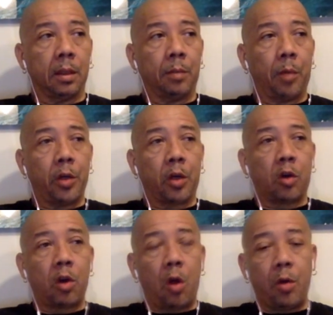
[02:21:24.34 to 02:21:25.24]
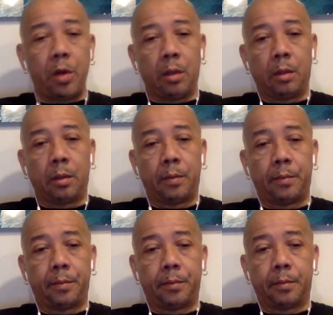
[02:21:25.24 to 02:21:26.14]
But the crowd
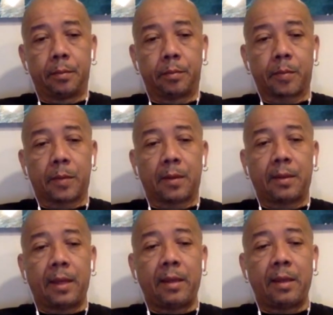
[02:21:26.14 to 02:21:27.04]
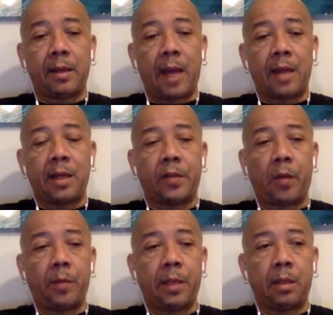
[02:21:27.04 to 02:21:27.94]
thinking I did
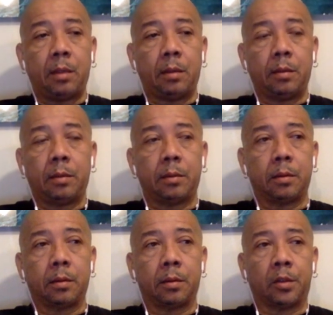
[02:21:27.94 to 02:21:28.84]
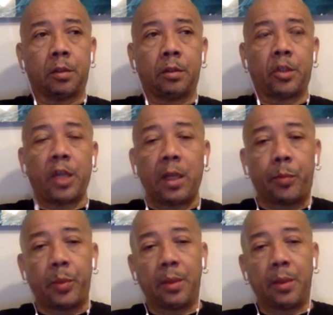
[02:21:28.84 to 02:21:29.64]
something cheap.